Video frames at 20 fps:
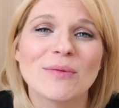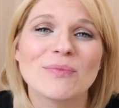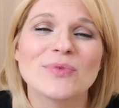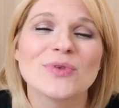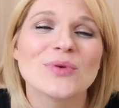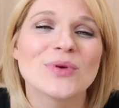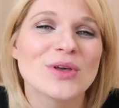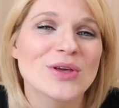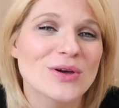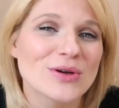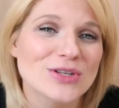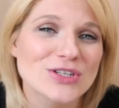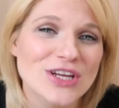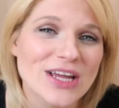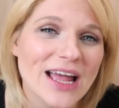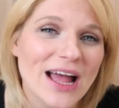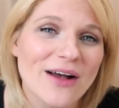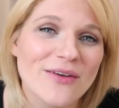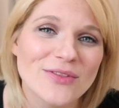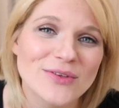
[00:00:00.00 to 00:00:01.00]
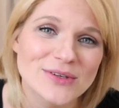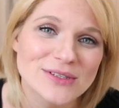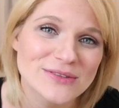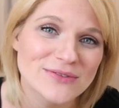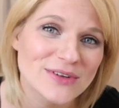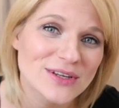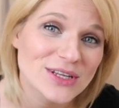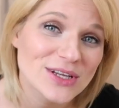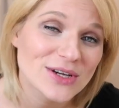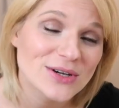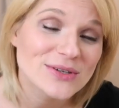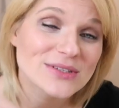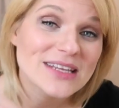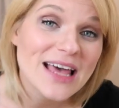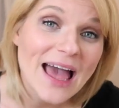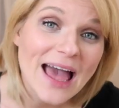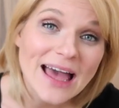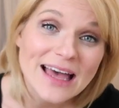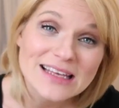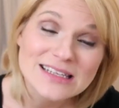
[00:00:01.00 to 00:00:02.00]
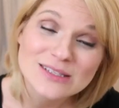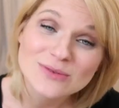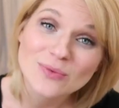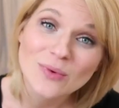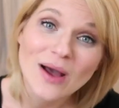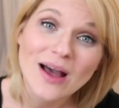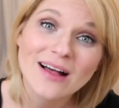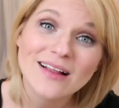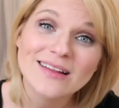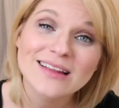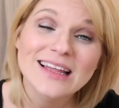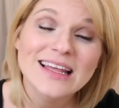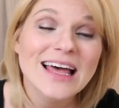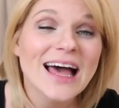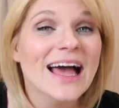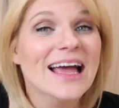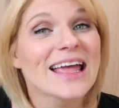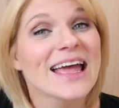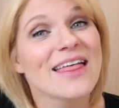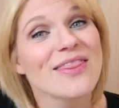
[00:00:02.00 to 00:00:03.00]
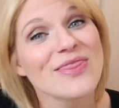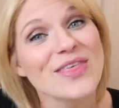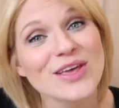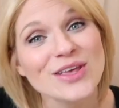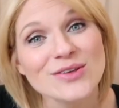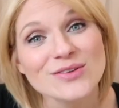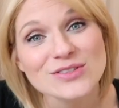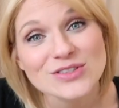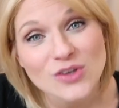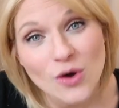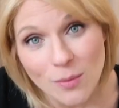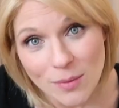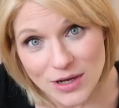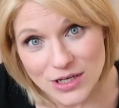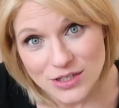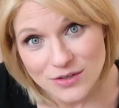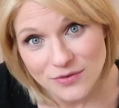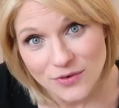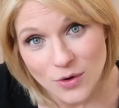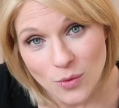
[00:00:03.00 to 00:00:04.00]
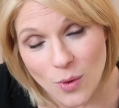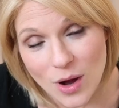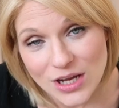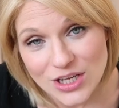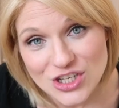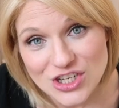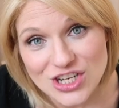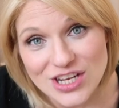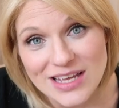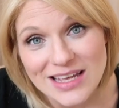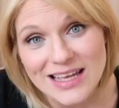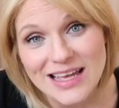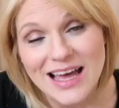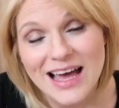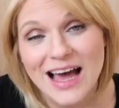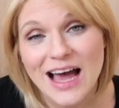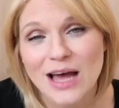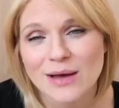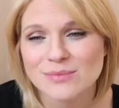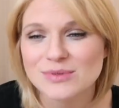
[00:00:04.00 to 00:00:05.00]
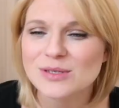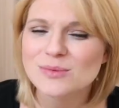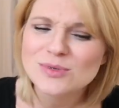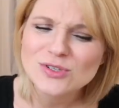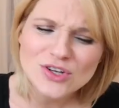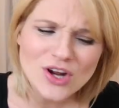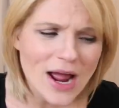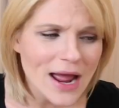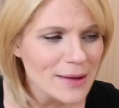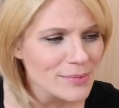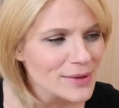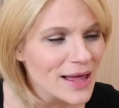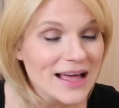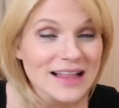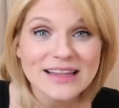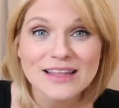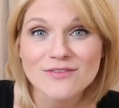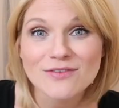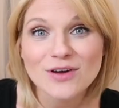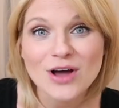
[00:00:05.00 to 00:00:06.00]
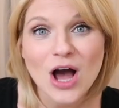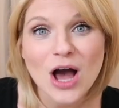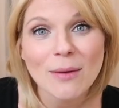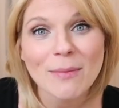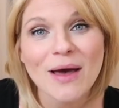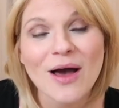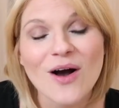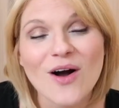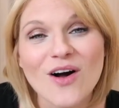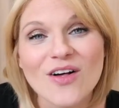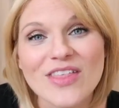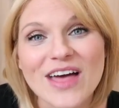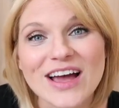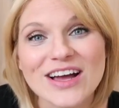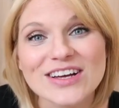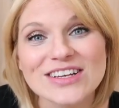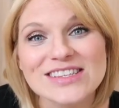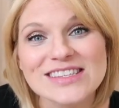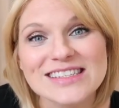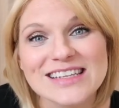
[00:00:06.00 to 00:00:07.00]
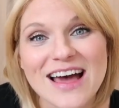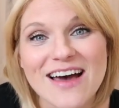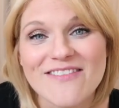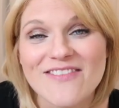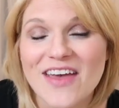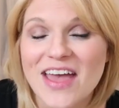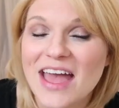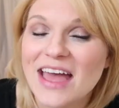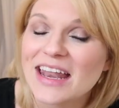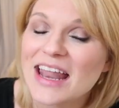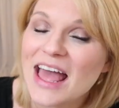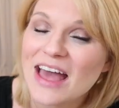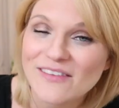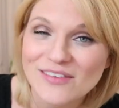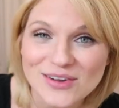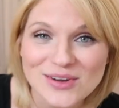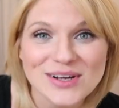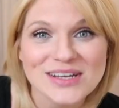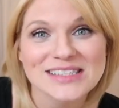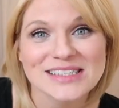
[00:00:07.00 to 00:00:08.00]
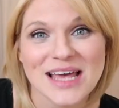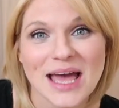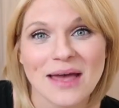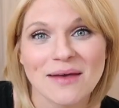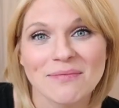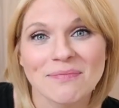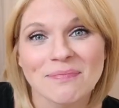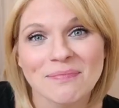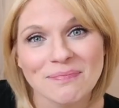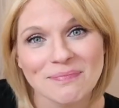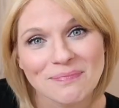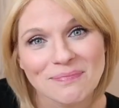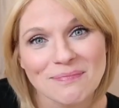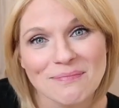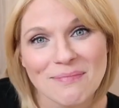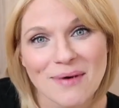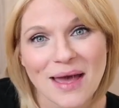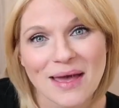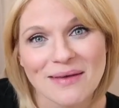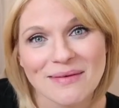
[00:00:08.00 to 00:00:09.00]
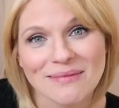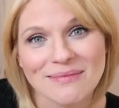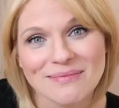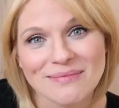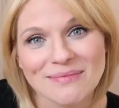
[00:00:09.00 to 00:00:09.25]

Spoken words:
You can go check out those videos as well. Again, thank you so much for watching. Subscribe, like, leave a comment, all that good stuff, and have a great day. Bye.